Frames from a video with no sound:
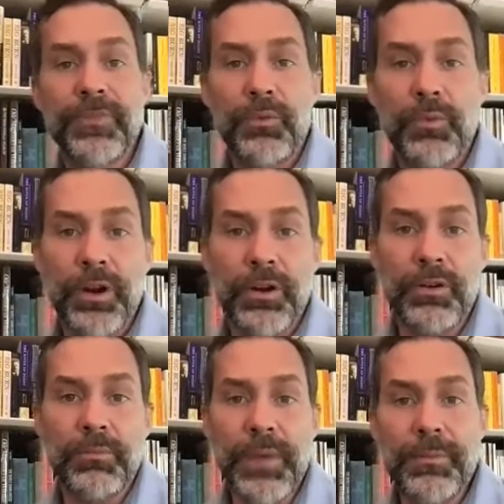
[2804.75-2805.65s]

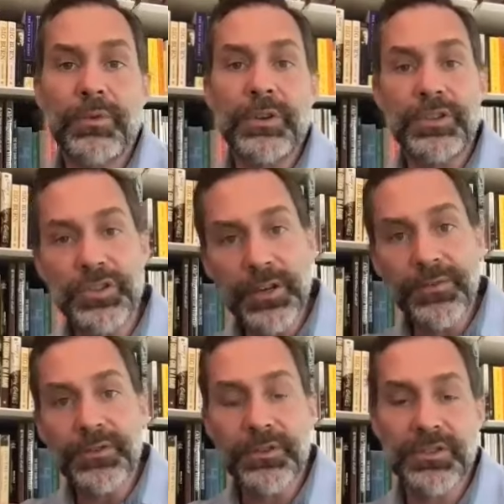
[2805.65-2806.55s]
where maybe we
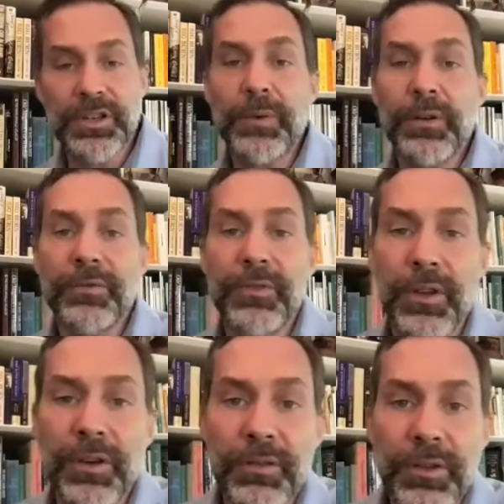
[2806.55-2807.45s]
shift some of
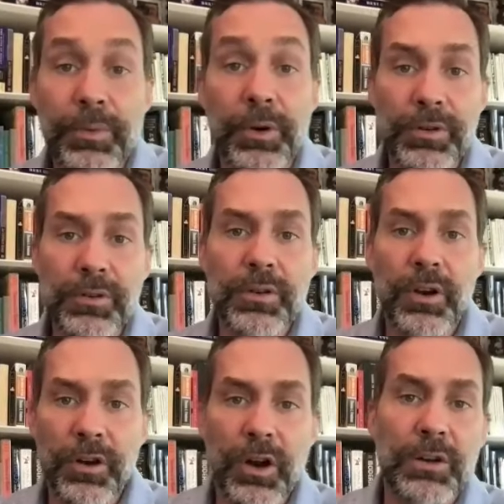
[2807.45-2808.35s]
the, the burden
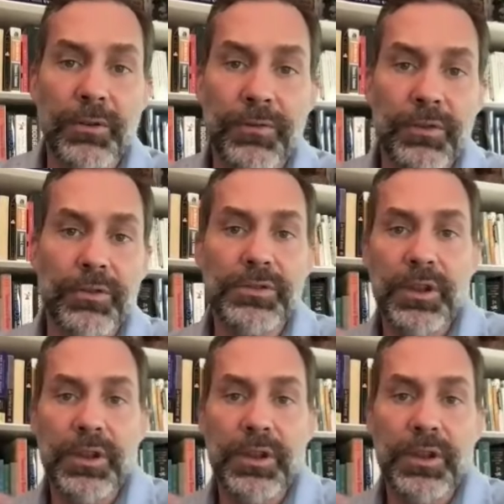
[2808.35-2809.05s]
on aquifers